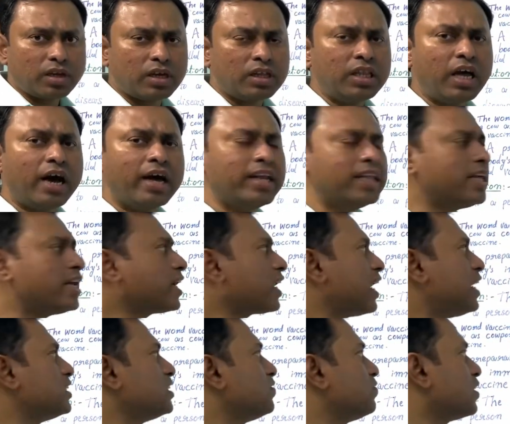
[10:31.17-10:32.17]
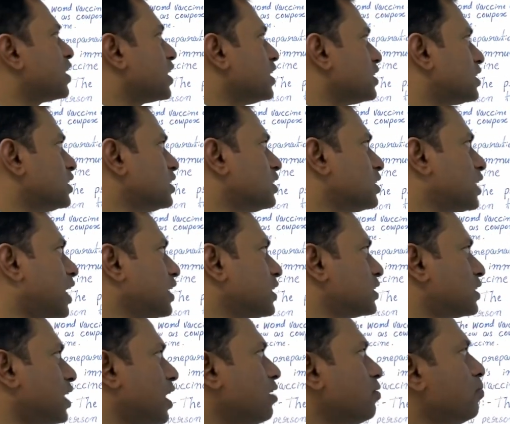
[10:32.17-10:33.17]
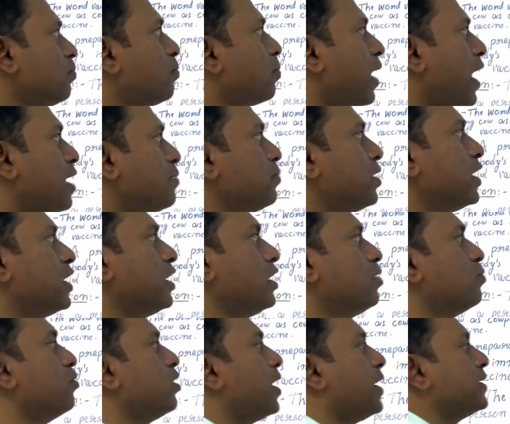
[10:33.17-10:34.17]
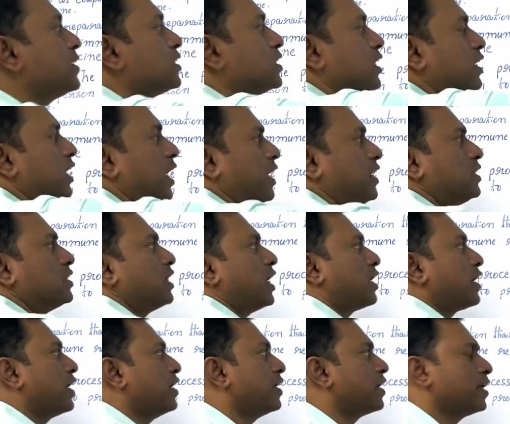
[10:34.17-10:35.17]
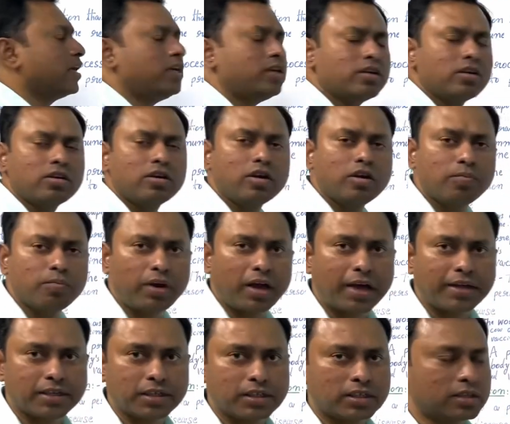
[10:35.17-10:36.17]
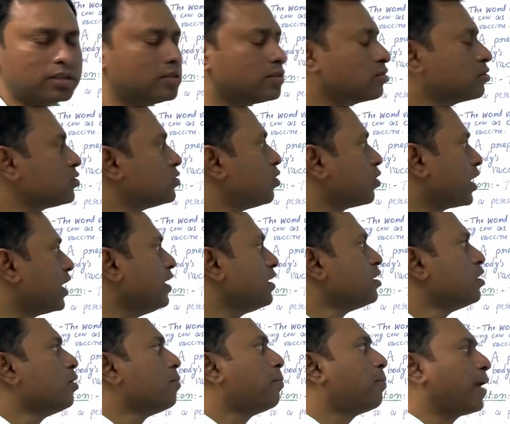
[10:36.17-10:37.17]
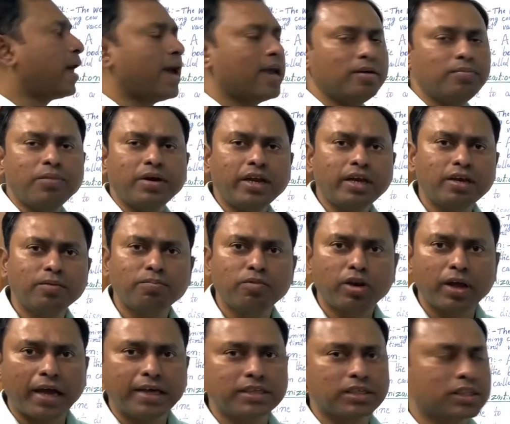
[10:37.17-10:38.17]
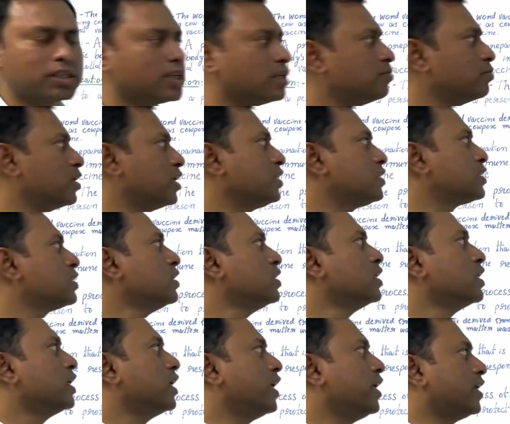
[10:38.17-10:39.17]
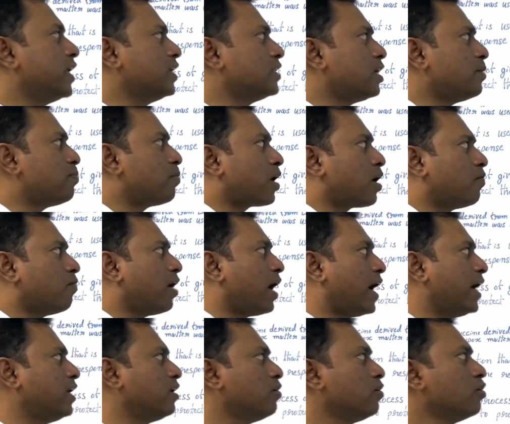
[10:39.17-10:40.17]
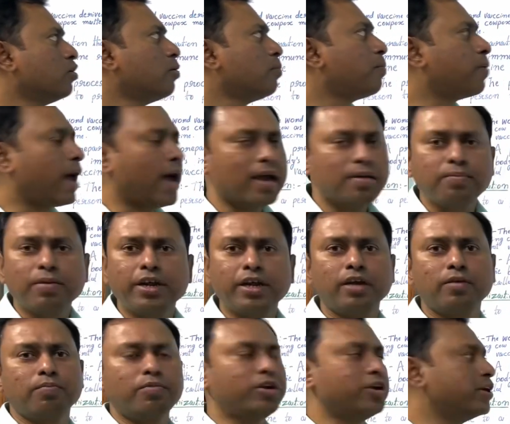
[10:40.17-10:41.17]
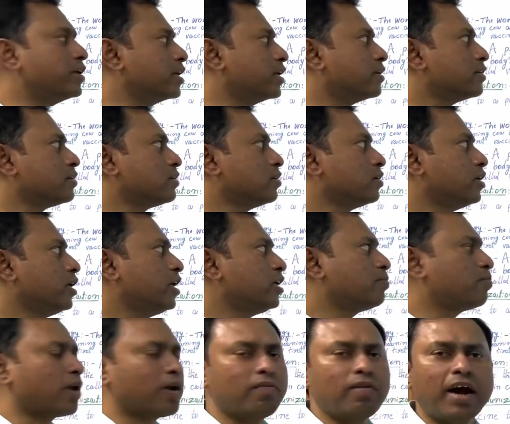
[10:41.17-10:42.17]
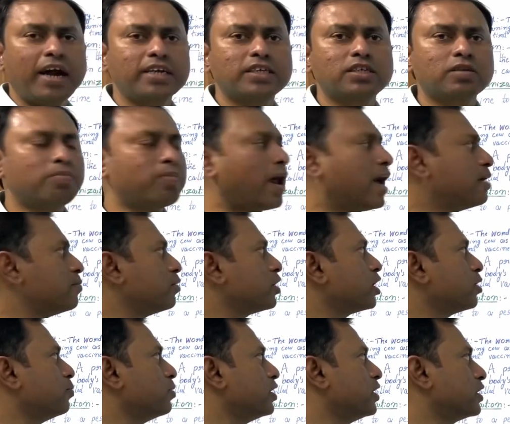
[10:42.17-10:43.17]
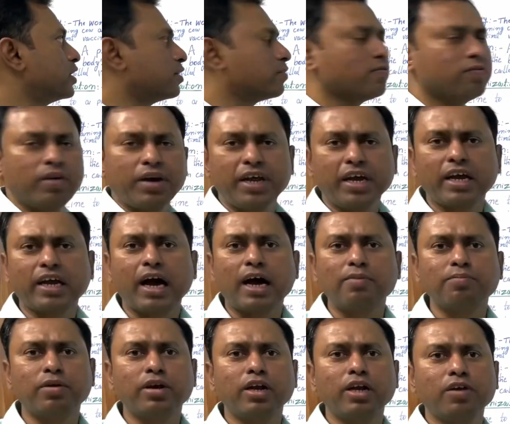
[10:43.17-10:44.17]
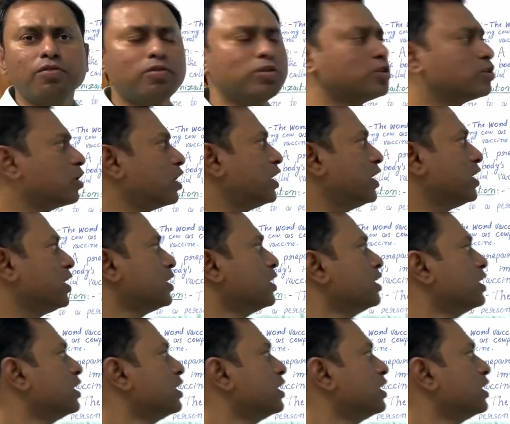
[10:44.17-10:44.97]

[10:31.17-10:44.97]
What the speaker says: the another classification, that is the primary immunization and secondary immunization. Okay, primary immunization means it is a provide primary immunity. It provides primary immunity. Very commonly, usually